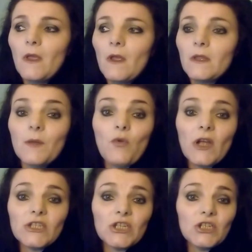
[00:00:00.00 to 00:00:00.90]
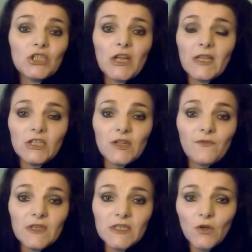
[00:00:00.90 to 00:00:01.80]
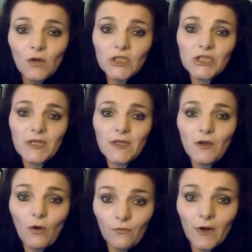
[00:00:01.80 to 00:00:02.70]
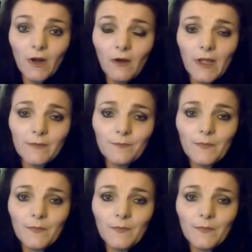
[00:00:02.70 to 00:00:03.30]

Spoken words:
depression change the physiology of a client?